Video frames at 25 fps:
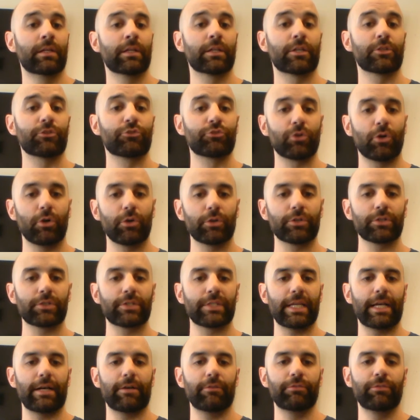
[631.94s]
Control
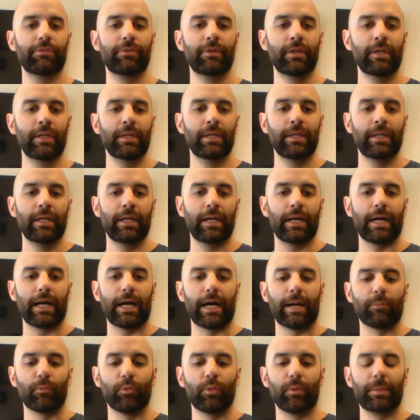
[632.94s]
yourself.
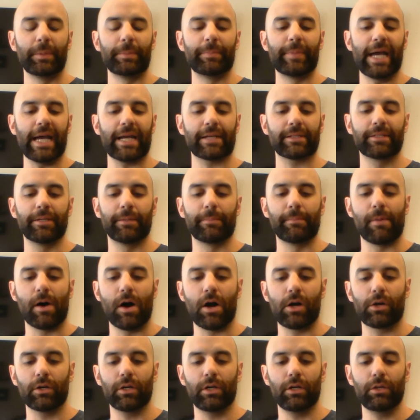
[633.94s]
We'll be back
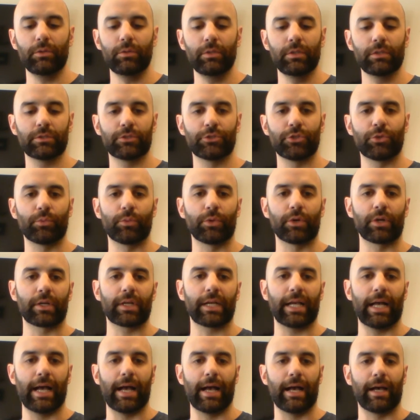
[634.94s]
tomorrow to
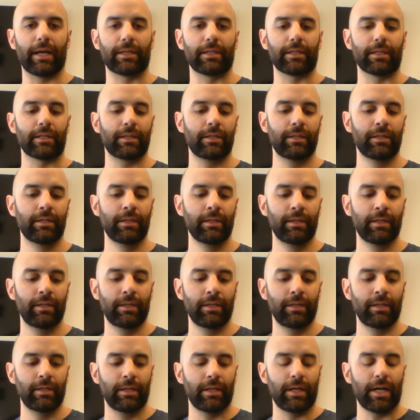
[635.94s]
work on
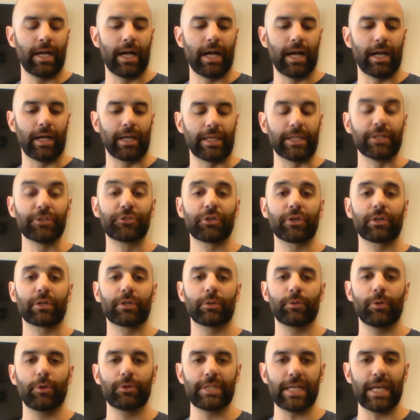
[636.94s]

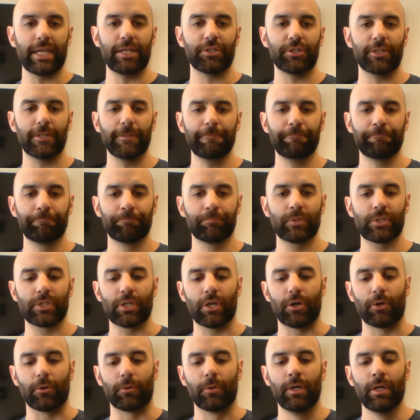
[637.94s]
internal rotation.
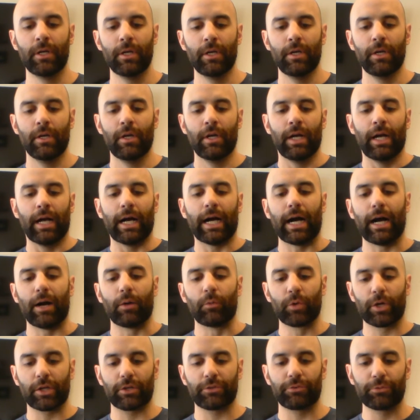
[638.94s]
So
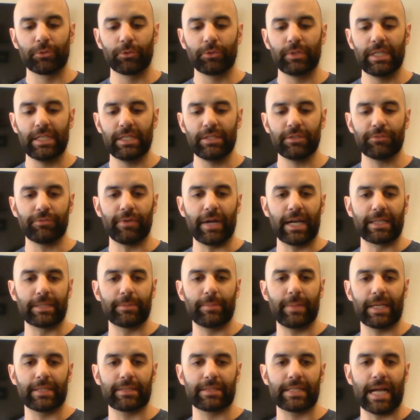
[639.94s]
work through these, find the
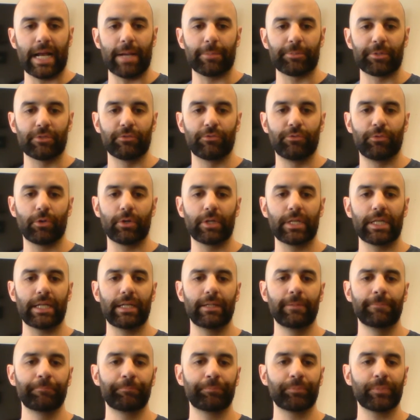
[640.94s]
best option for
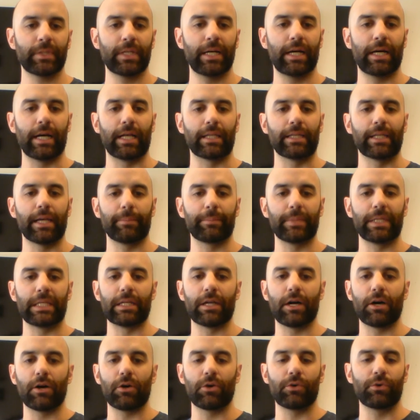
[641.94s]
you. Let me
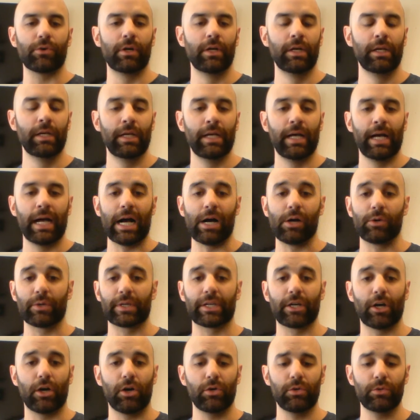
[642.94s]
know how it
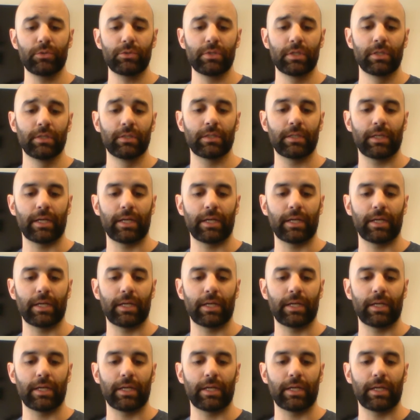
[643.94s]
goes.